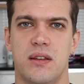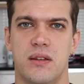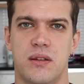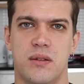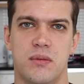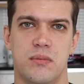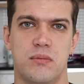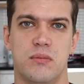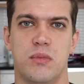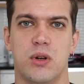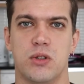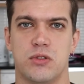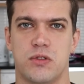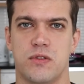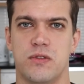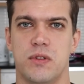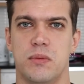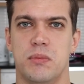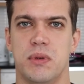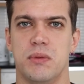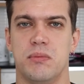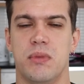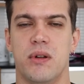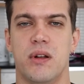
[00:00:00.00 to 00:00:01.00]
The most of
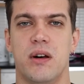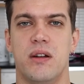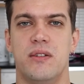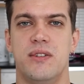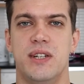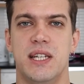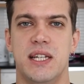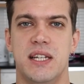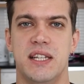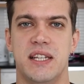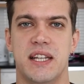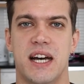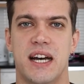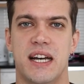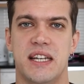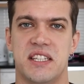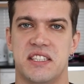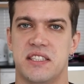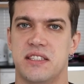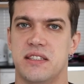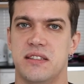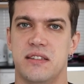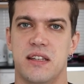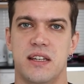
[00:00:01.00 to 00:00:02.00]
the people are really
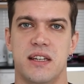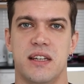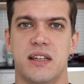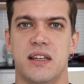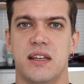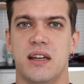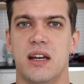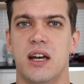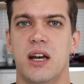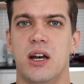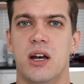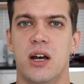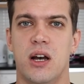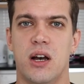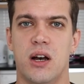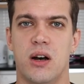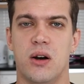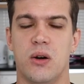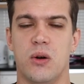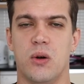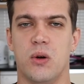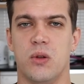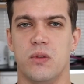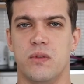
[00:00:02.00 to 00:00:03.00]
nice. They
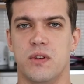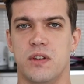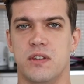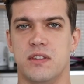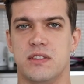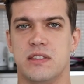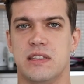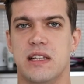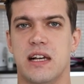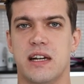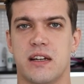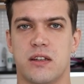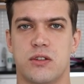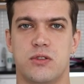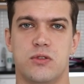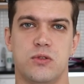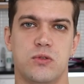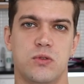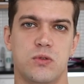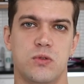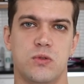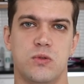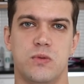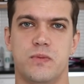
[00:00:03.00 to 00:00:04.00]
always like
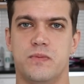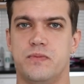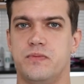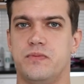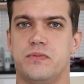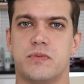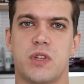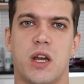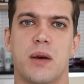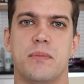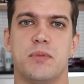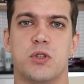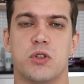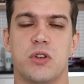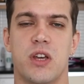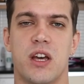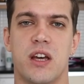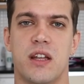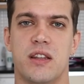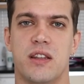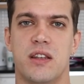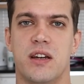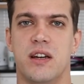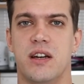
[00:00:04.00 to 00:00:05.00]
to come
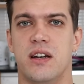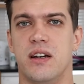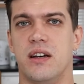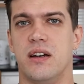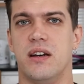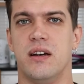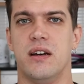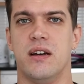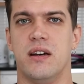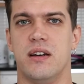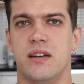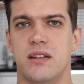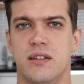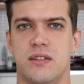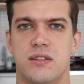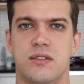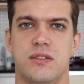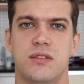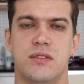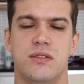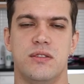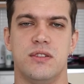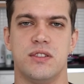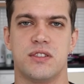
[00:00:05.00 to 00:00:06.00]
together and
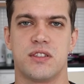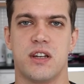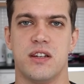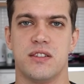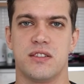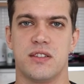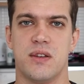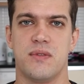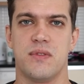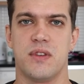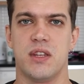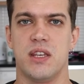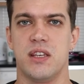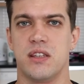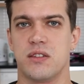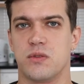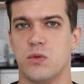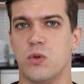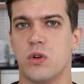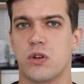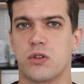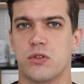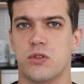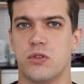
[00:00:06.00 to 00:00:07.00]
discuss some
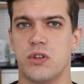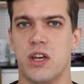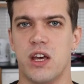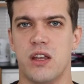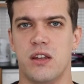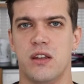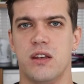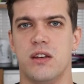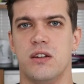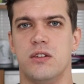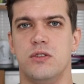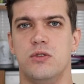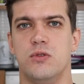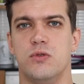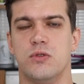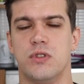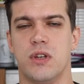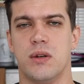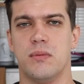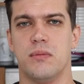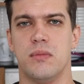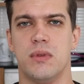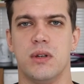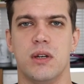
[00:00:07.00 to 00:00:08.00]
things, work together, do
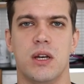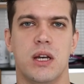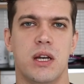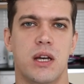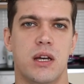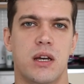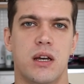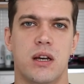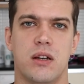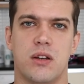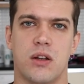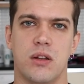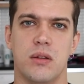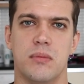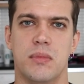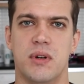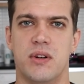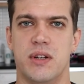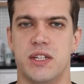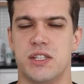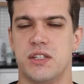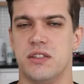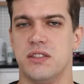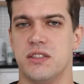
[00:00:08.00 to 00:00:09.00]
some
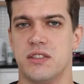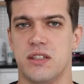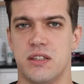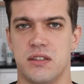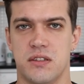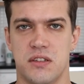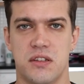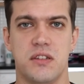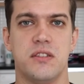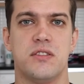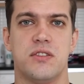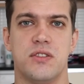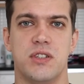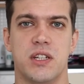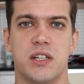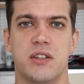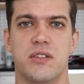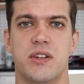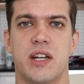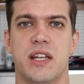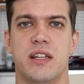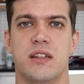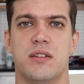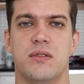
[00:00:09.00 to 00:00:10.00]
collaborations. It's really
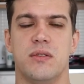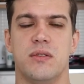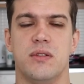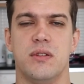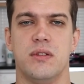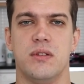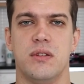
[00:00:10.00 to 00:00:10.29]
great.